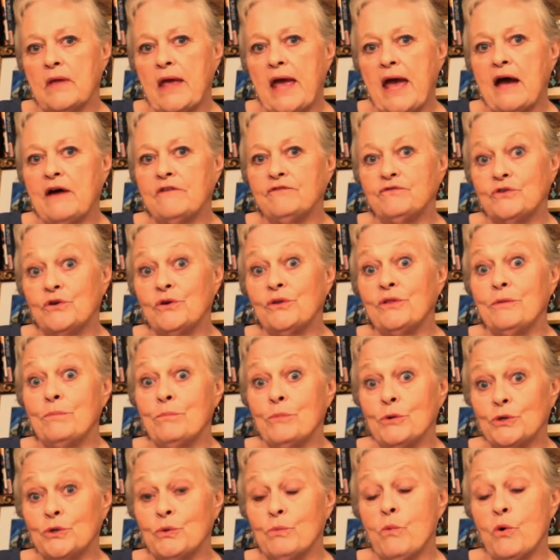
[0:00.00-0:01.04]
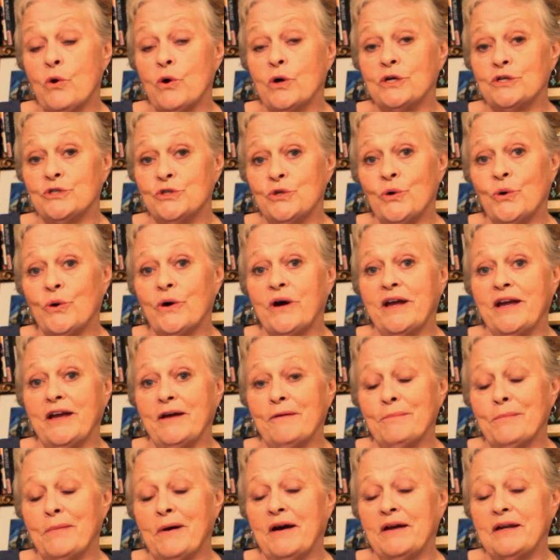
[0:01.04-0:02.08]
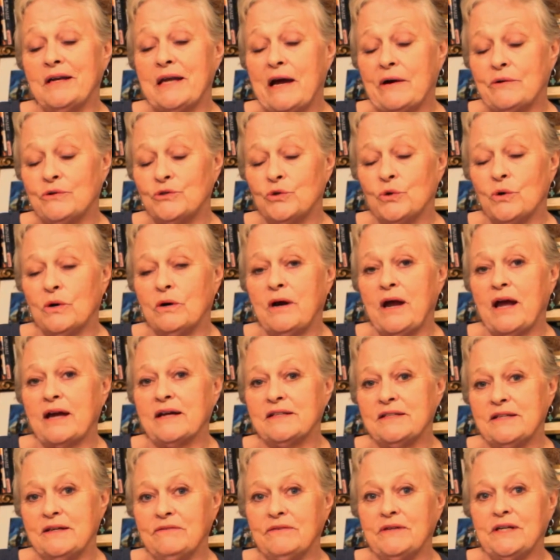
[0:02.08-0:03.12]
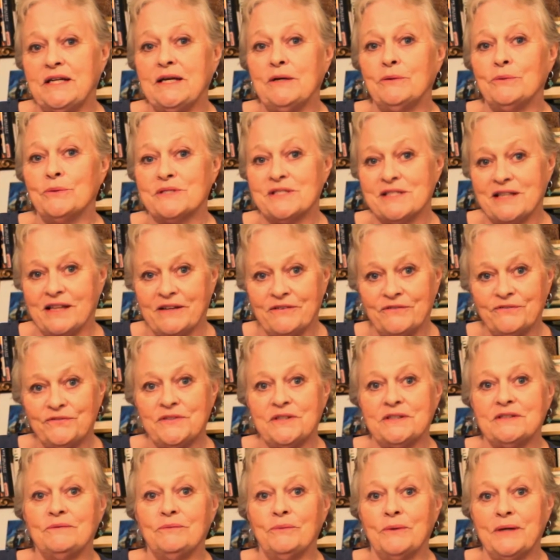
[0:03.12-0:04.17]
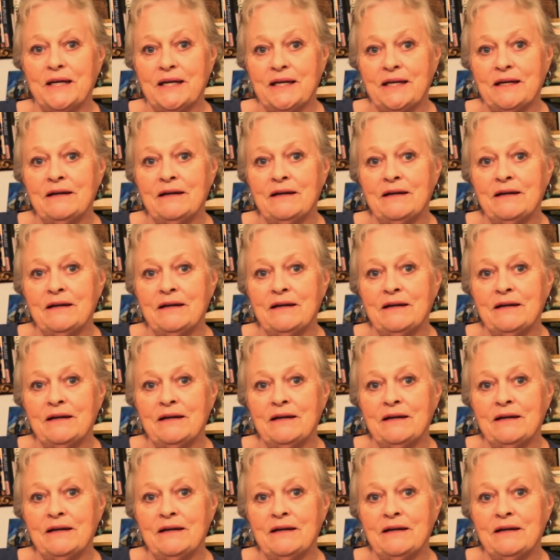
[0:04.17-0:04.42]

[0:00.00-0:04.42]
after the moratorium on outdoor activity was lifted, we